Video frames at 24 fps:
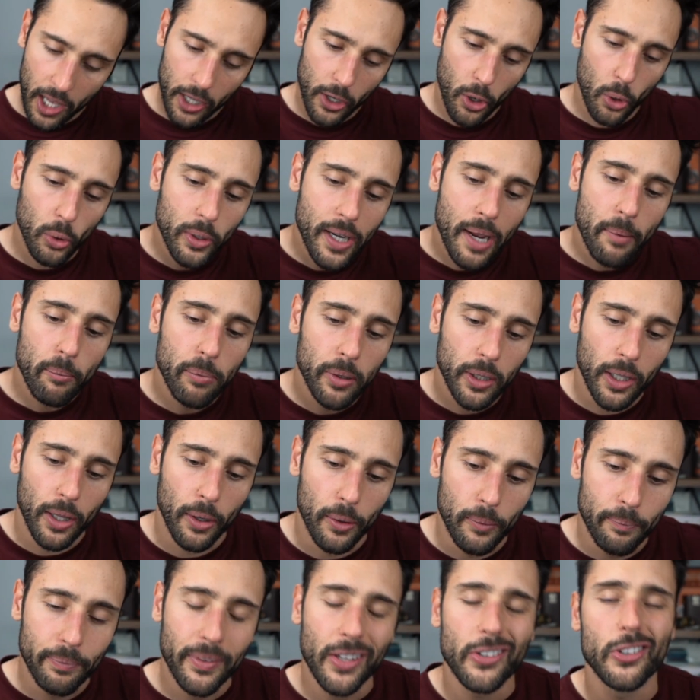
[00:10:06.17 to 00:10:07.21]
Go down
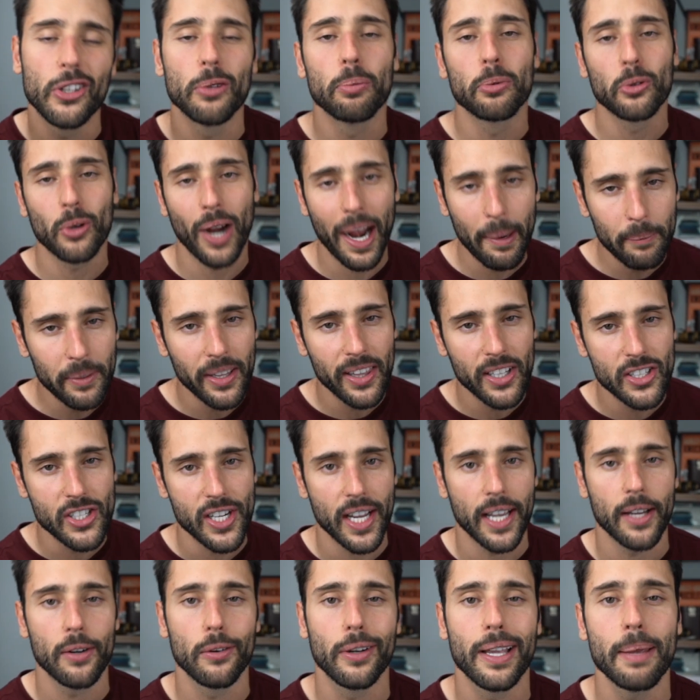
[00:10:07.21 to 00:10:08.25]
below, subscribe to the
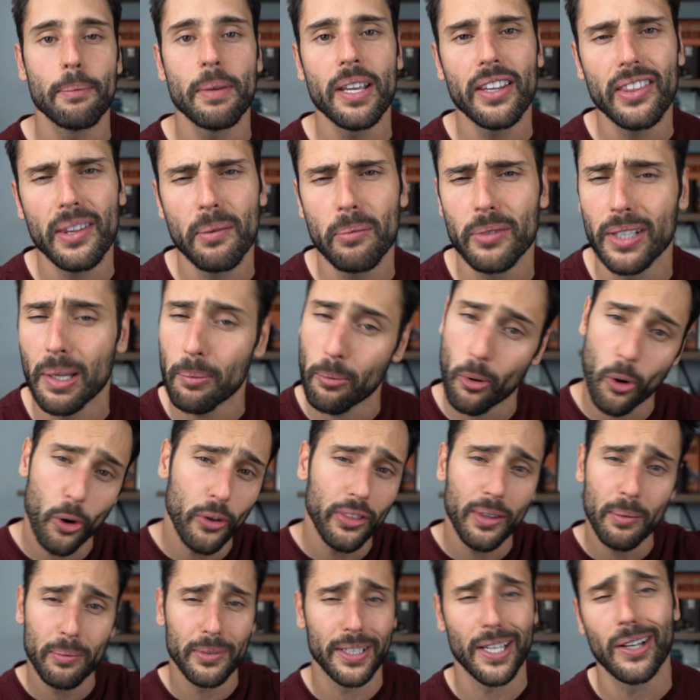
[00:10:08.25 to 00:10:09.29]
channel, give me a thumbs up or a
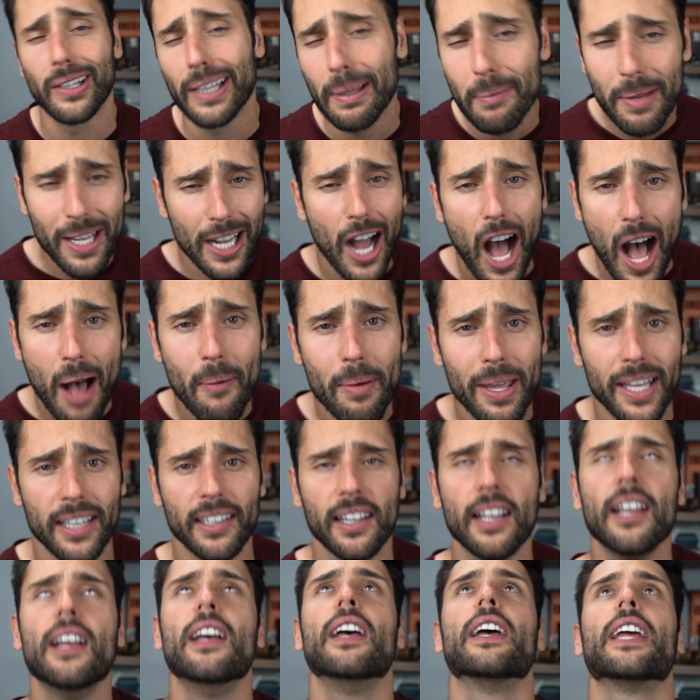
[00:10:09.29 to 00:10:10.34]
thumbs down, give me a comment,
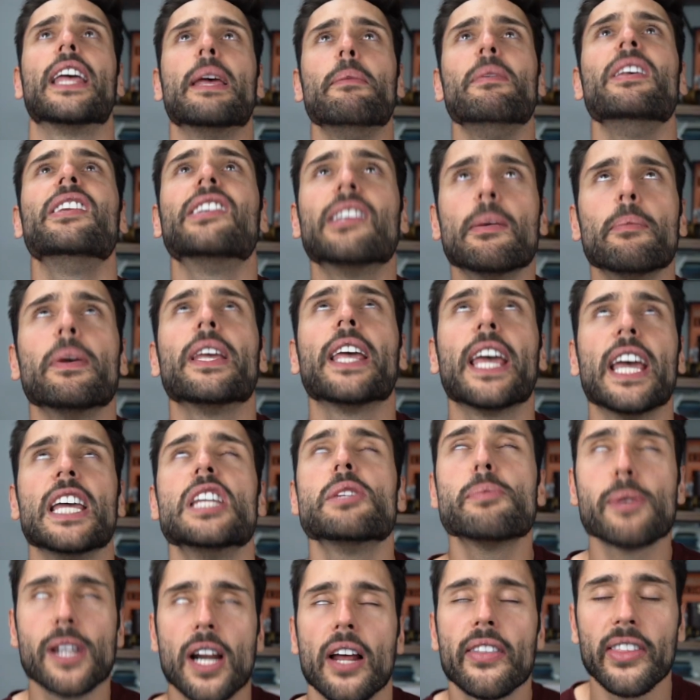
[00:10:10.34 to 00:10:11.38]
give me some
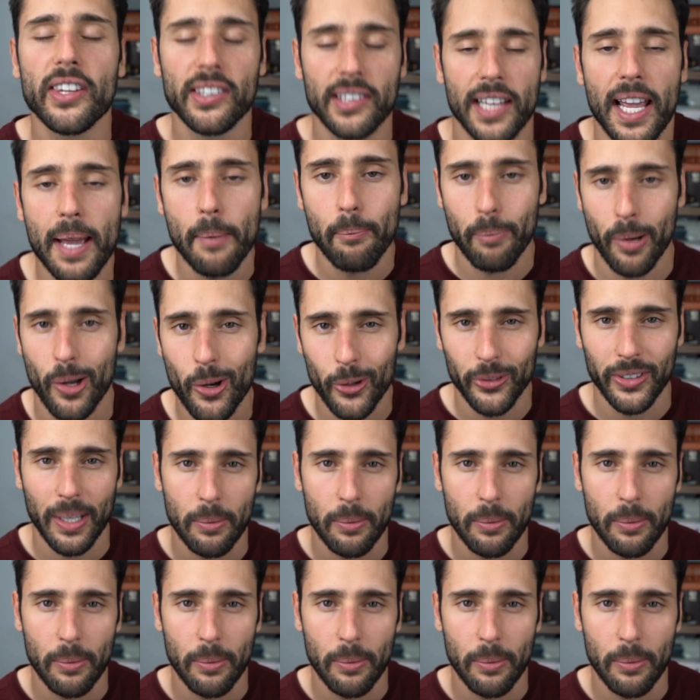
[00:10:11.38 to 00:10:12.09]
engagement on this damn post.